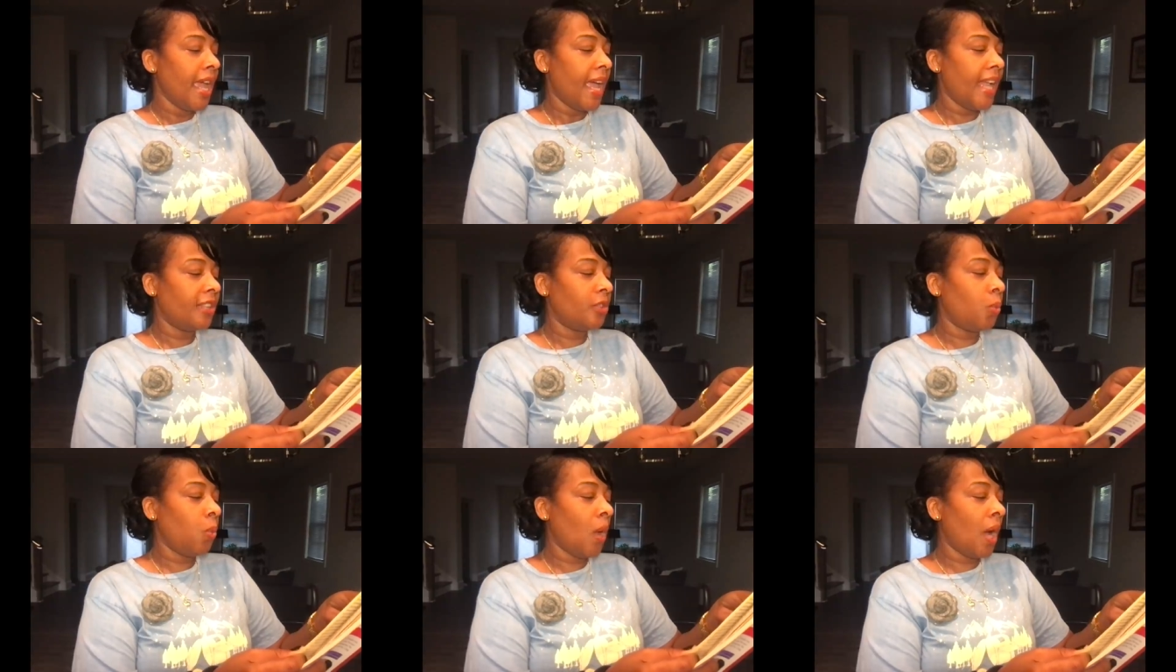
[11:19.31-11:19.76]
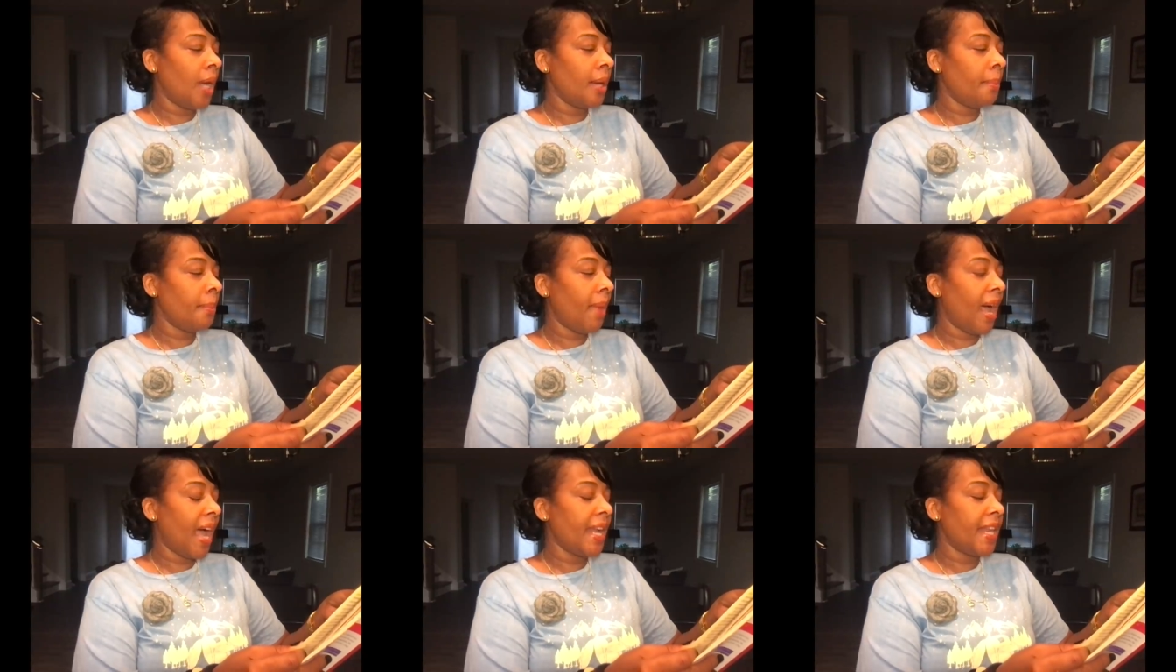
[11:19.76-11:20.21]
As
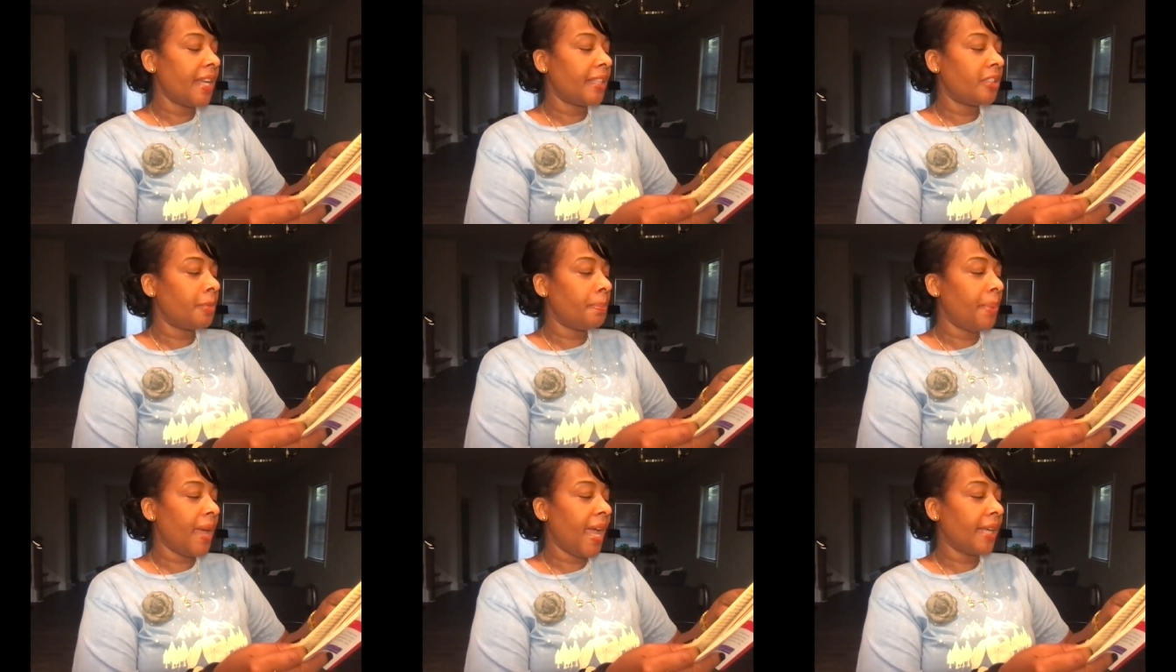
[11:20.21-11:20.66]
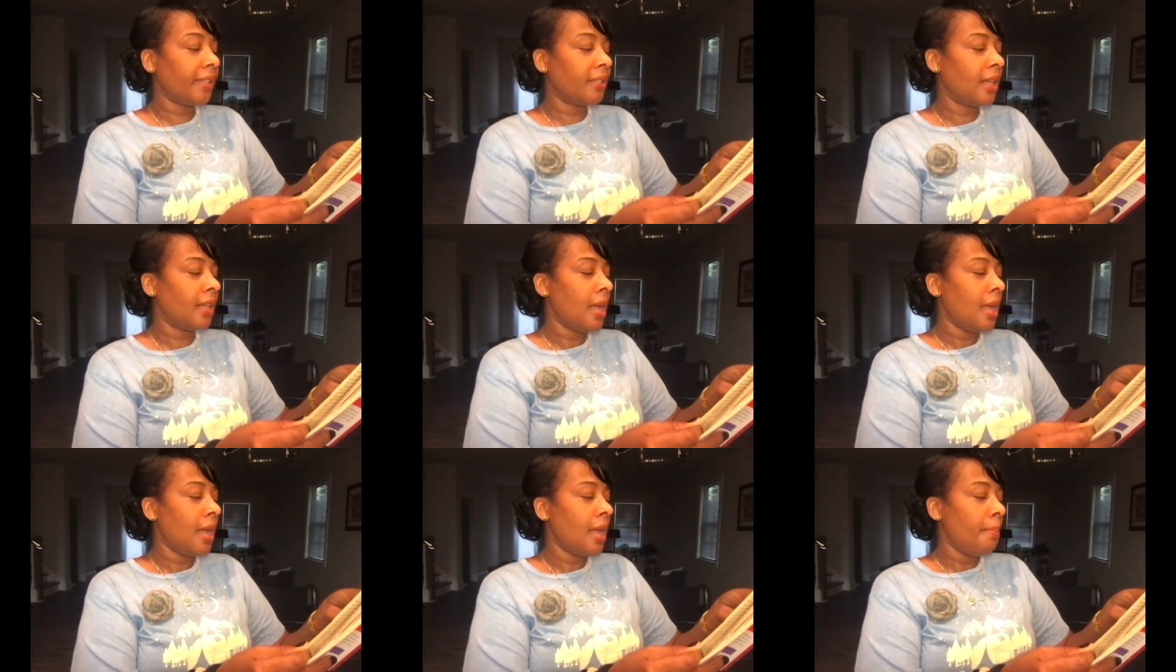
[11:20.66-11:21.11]
one might
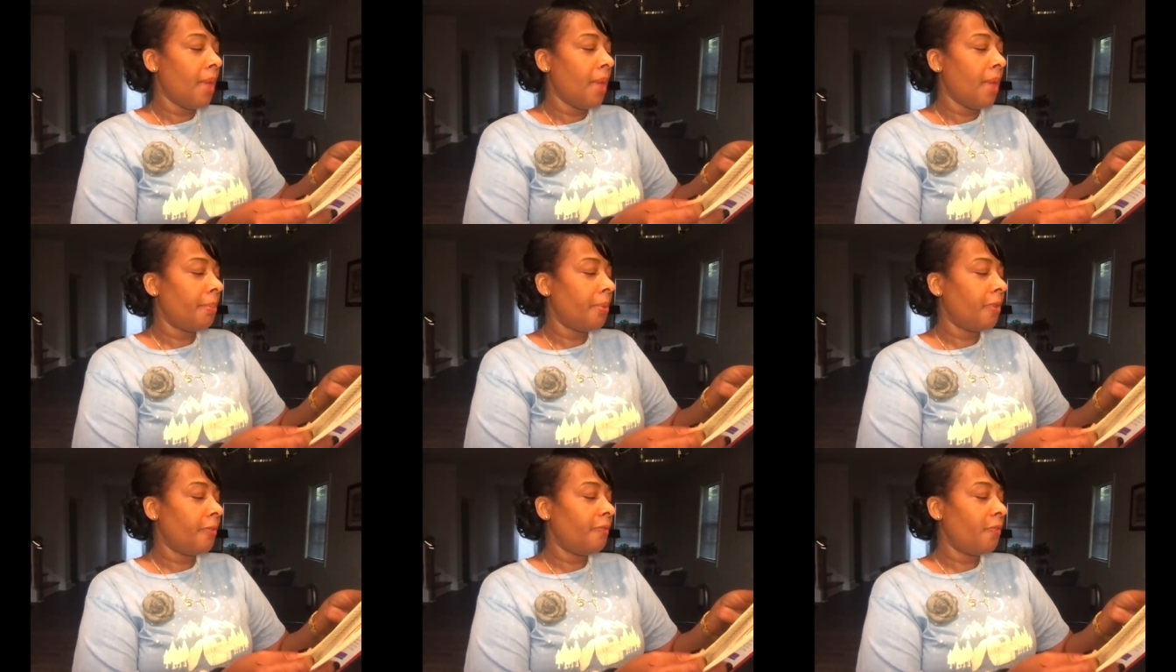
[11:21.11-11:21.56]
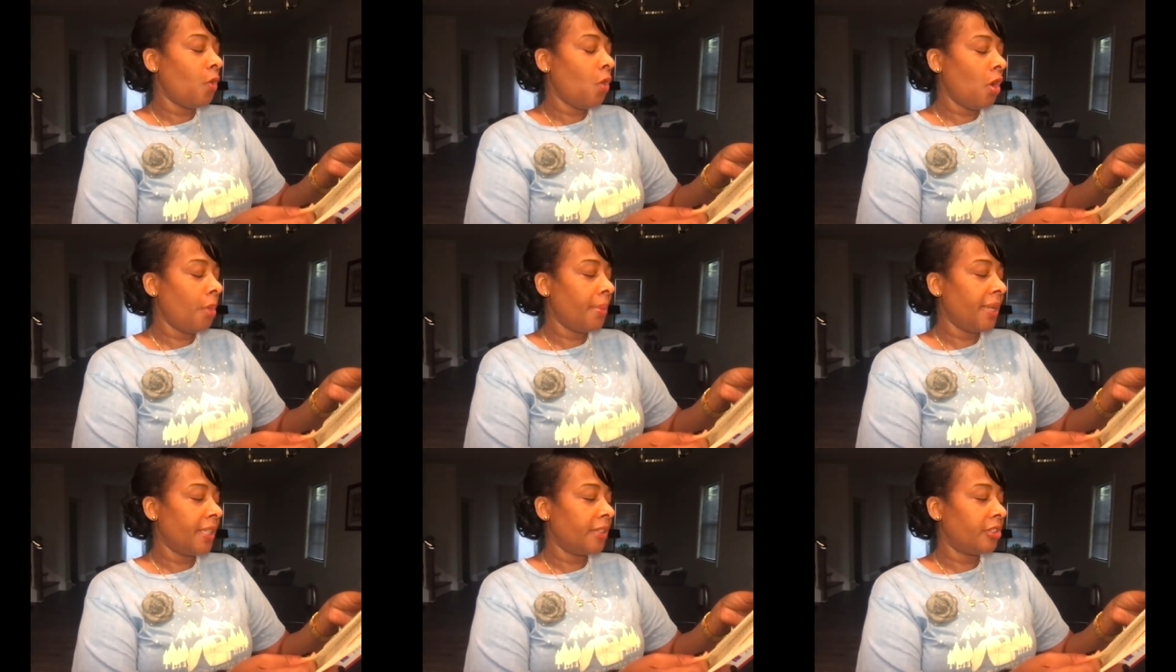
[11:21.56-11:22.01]
expect, my
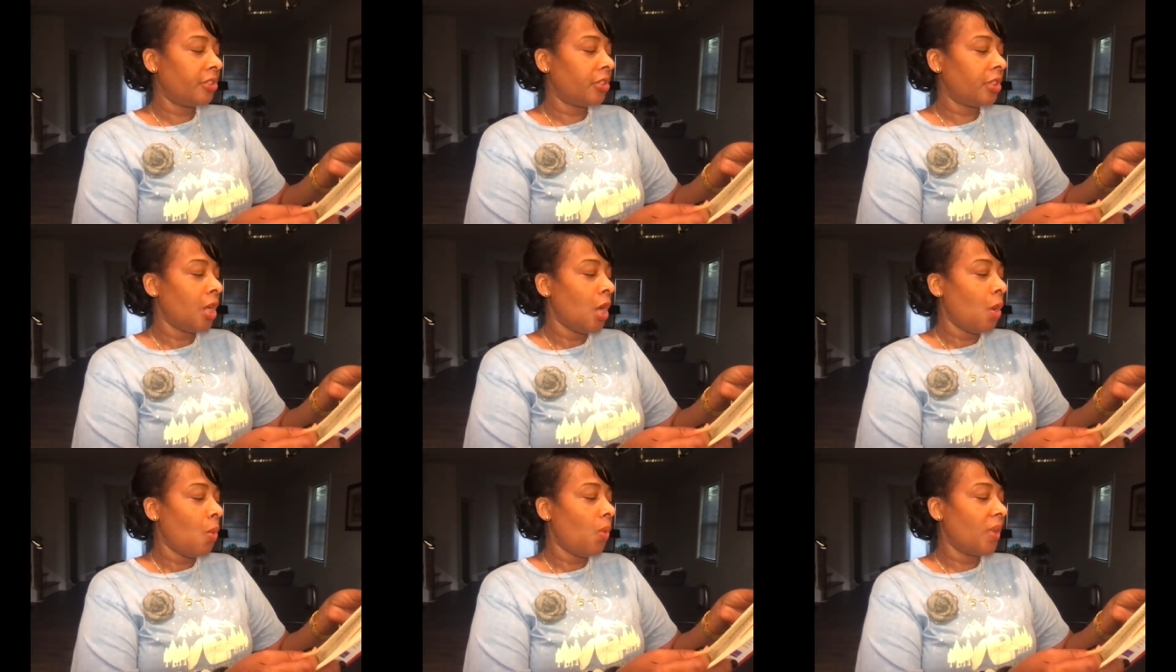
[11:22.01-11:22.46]
performance